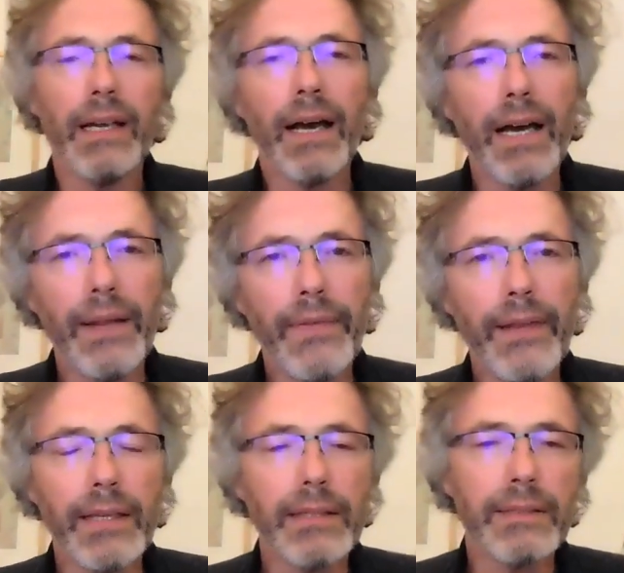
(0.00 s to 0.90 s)
I
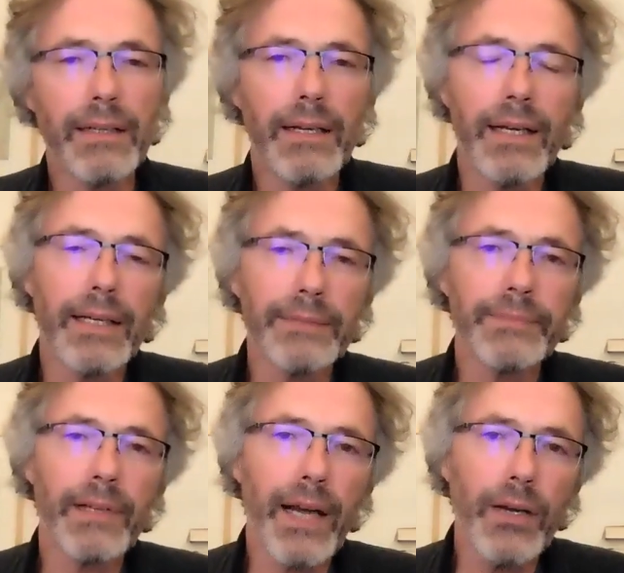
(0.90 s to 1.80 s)
think,
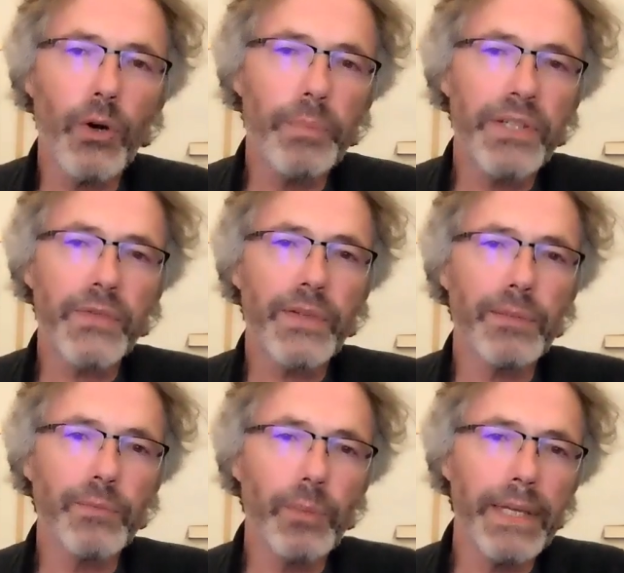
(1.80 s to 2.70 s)
I hope this
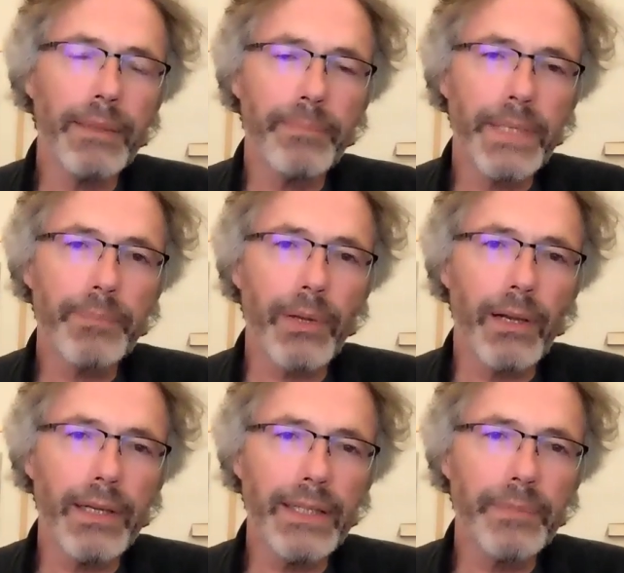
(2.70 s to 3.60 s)
film will make people a
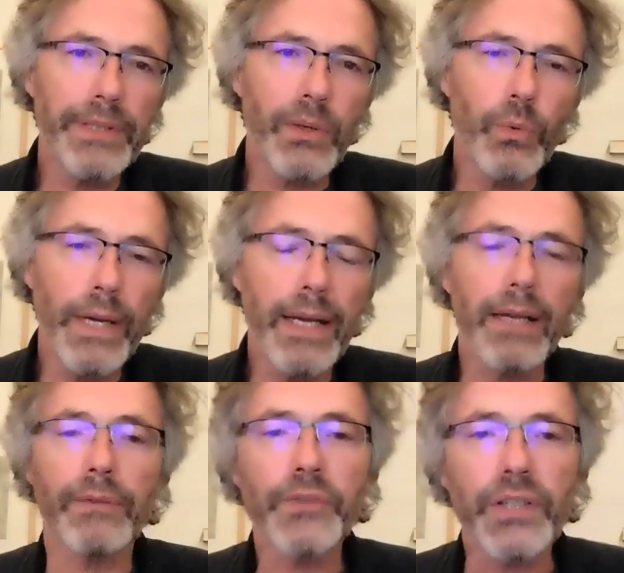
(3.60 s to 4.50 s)
little bit aware
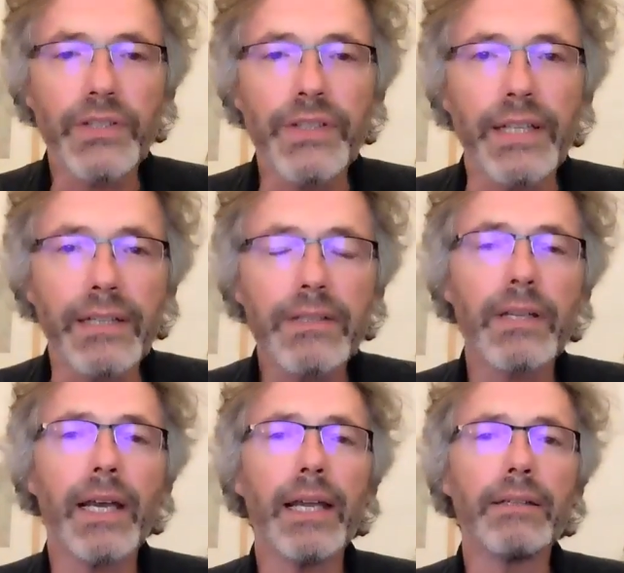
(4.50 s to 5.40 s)
of such things
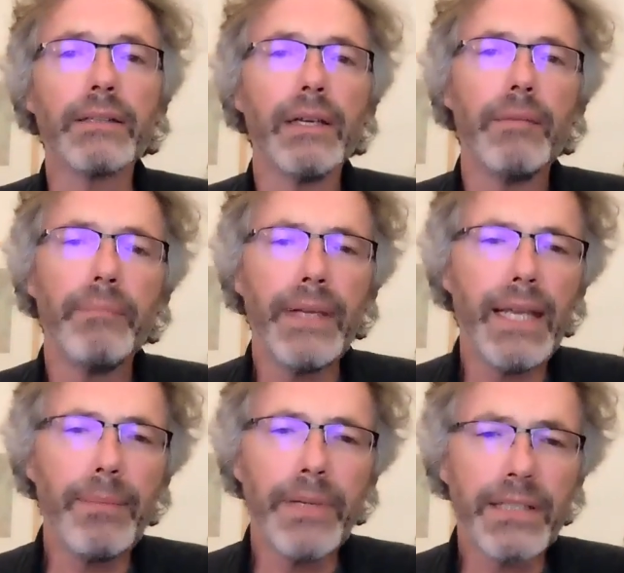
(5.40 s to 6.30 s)
and
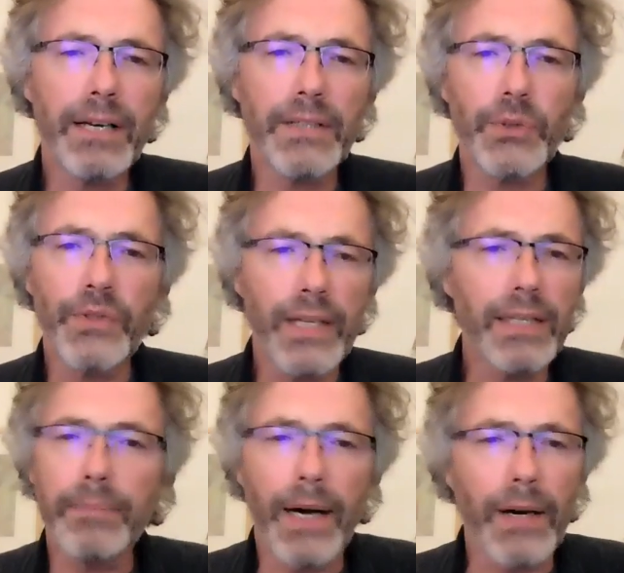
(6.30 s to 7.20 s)
maybe start to think
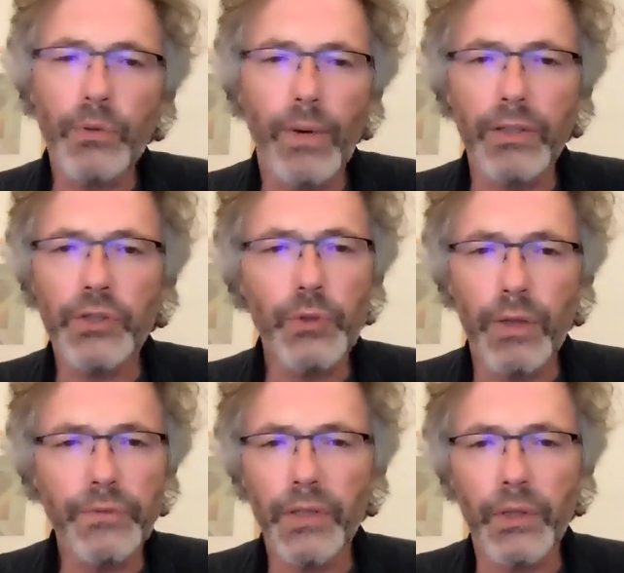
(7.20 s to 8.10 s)
about one or two
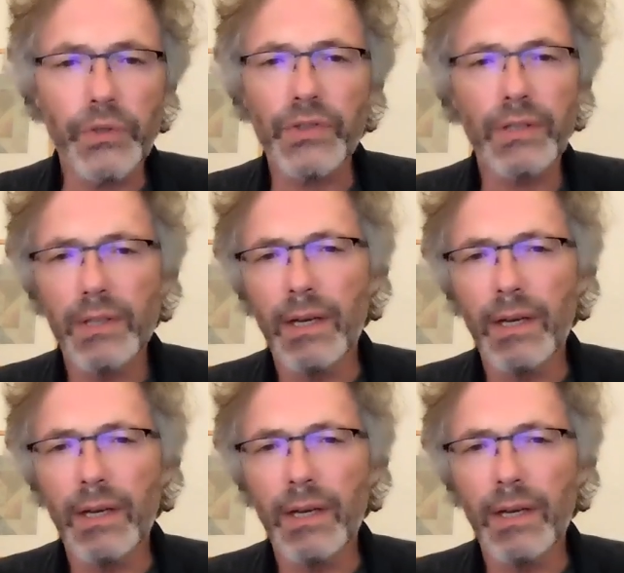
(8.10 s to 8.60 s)
of those